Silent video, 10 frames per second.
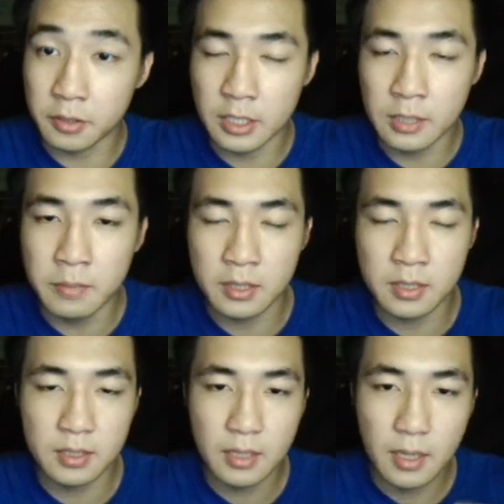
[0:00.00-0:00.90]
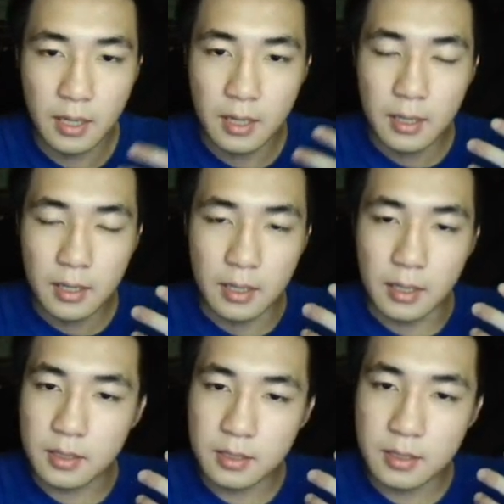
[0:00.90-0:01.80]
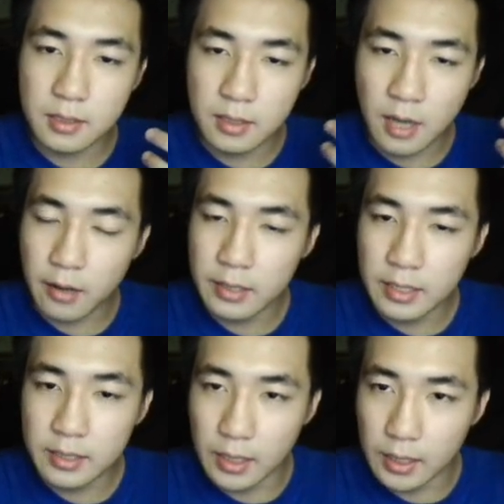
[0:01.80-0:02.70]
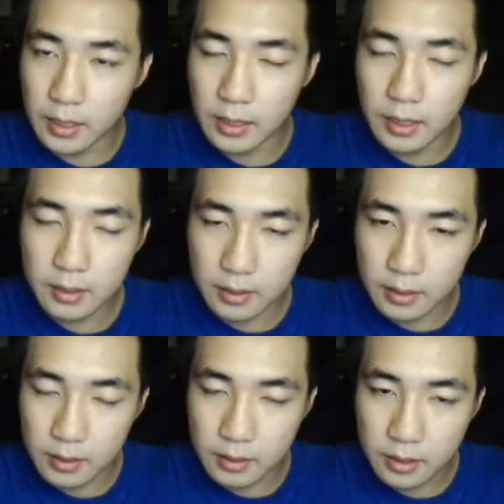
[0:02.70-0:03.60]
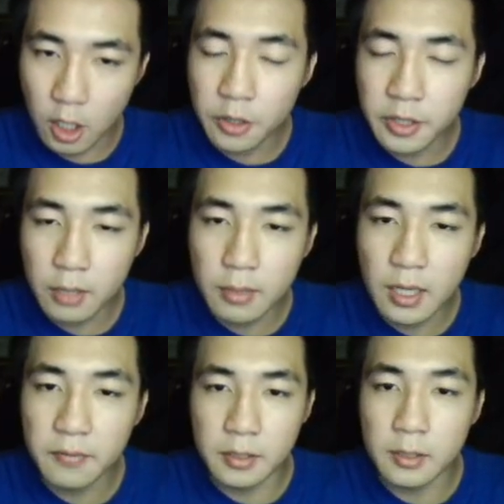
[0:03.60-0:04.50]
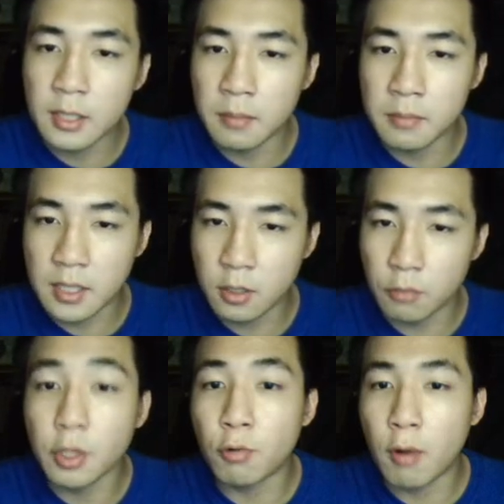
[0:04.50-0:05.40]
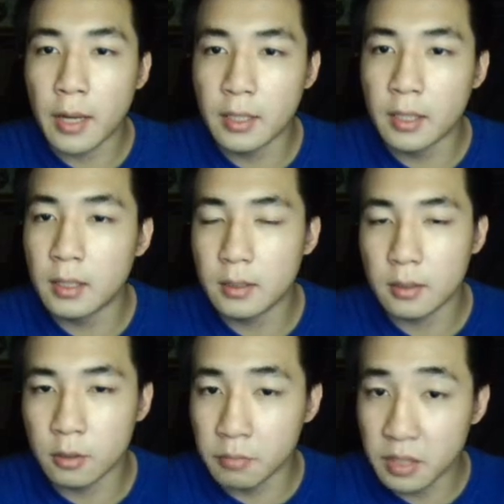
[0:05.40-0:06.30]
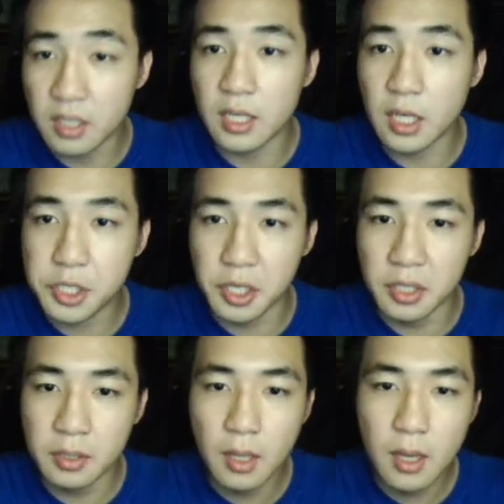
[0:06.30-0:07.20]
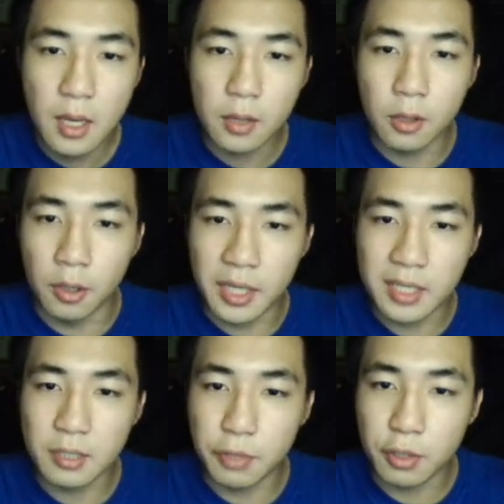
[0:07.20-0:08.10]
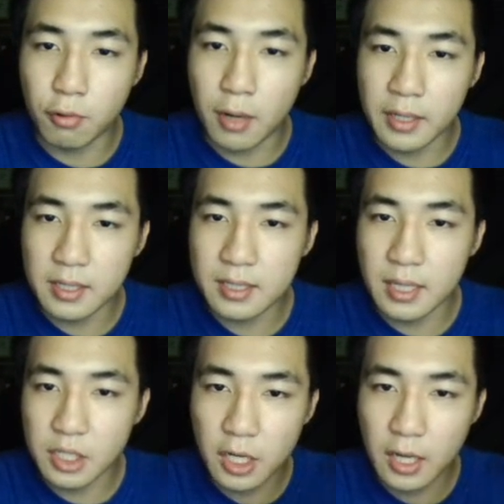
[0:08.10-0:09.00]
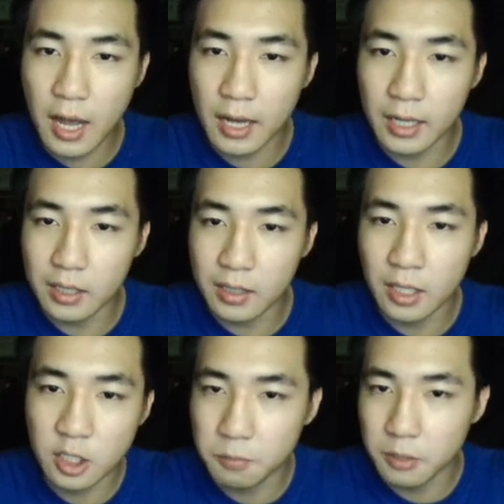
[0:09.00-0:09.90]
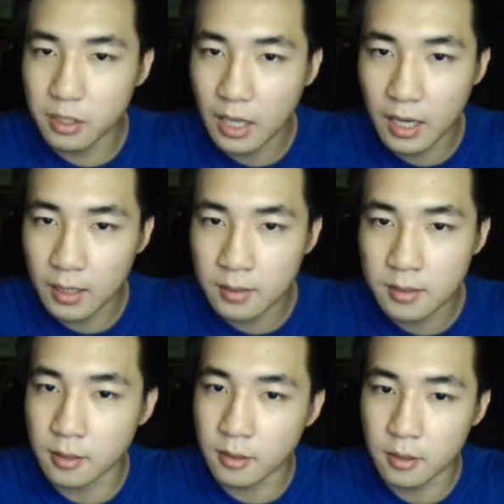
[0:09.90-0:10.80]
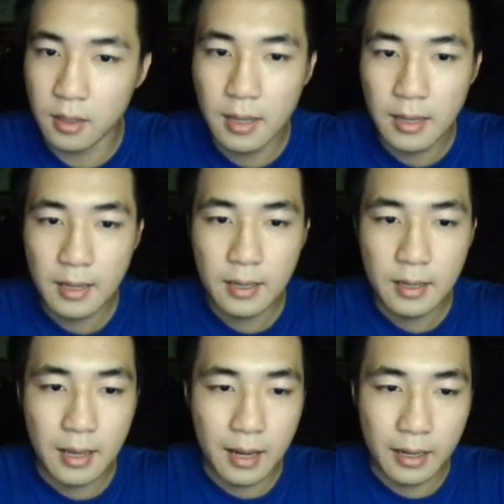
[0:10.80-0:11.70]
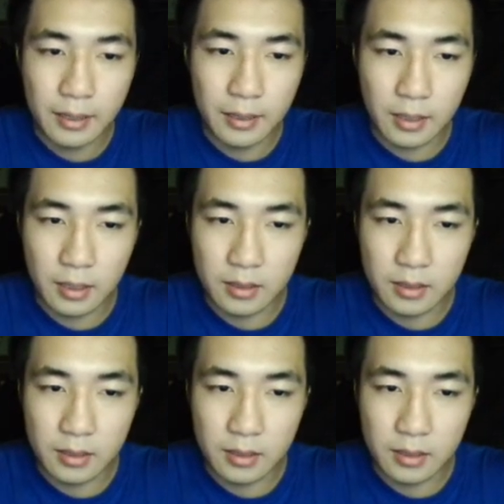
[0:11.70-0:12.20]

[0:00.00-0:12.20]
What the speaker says: team. It's currently the content we have in the game does not require mitigation, nor does it require such high HP tanks or high